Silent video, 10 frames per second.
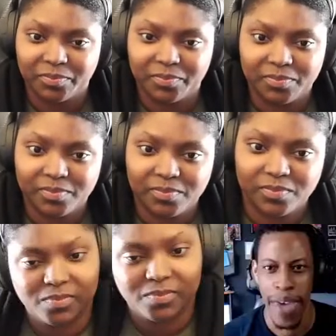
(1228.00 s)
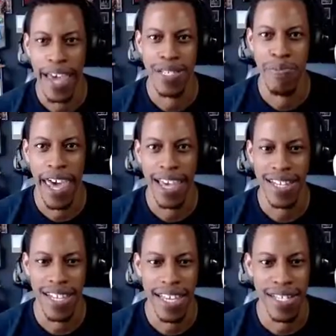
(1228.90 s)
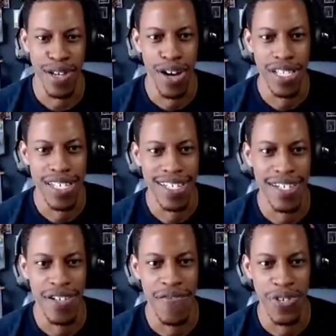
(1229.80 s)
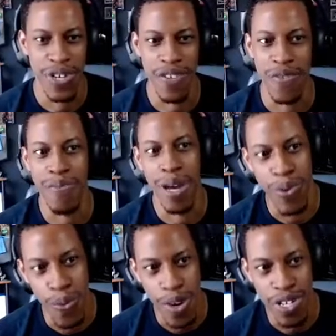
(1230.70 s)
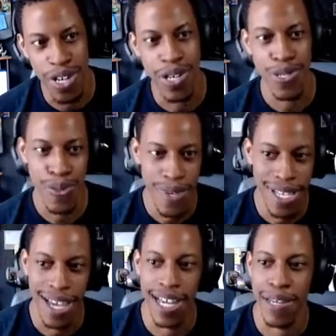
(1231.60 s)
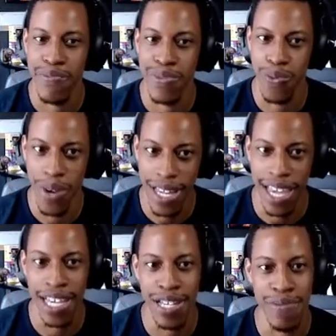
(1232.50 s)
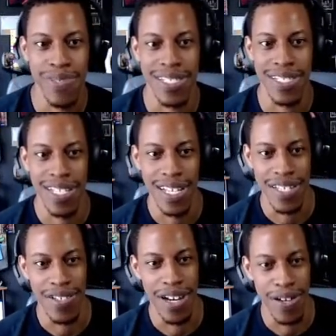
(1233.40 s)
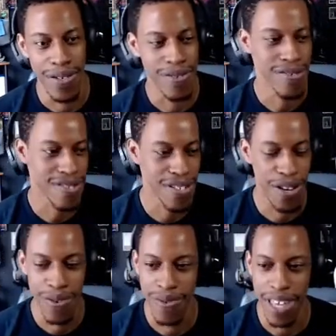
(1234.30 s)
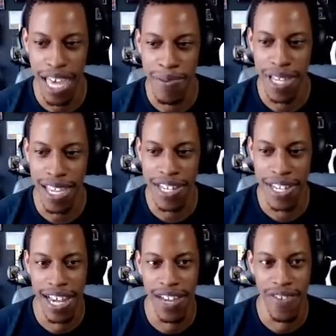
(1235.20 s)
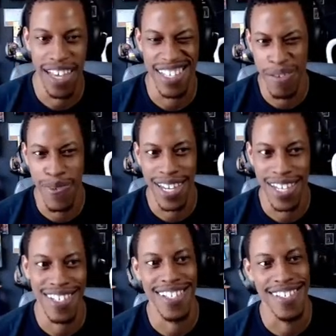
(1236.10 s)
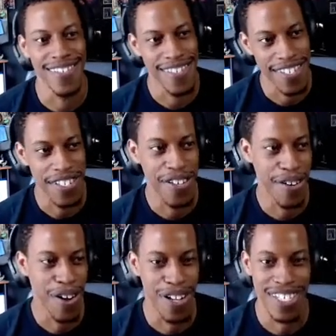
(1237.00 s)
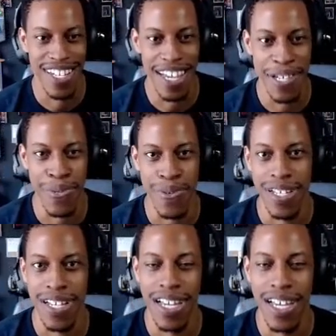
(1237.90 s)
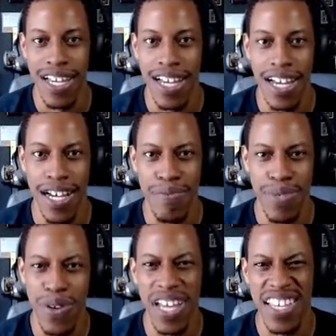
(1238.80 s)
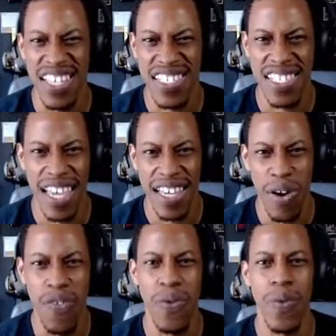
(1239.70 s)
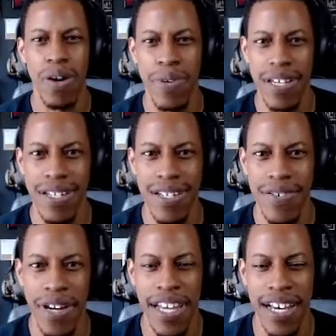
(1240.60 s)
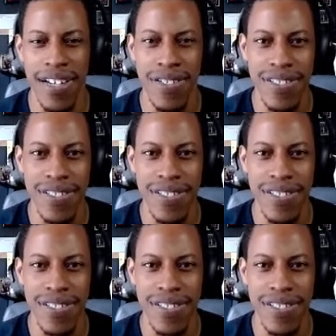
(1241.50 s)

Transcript: Just this back-to-back like gauntlet of trying to remember what shows, what times, what games, and games get their shine for like 10 minutes and then on to the next one. So I think it's just like overwhelming right now.